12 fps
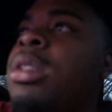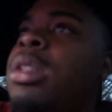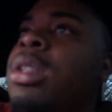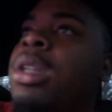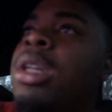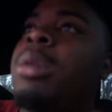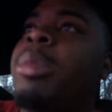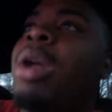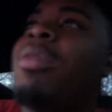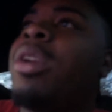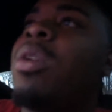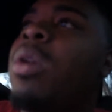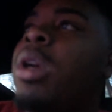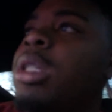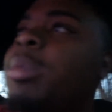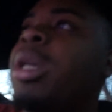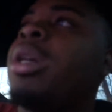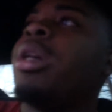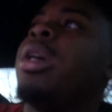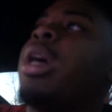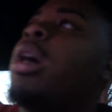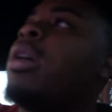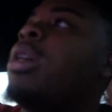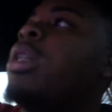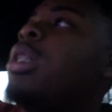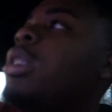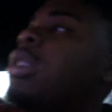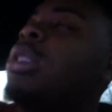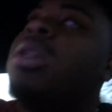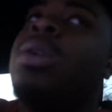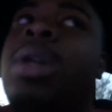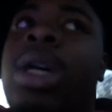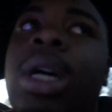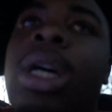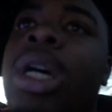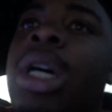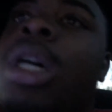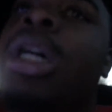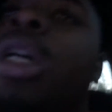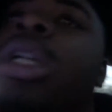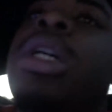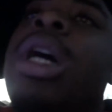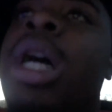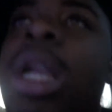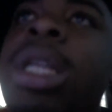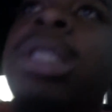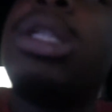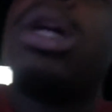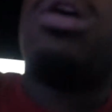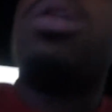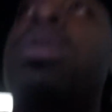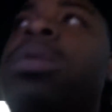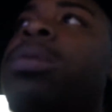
Cause, but I'm gonna go in my girl out, cause so uh, I'll let y'all.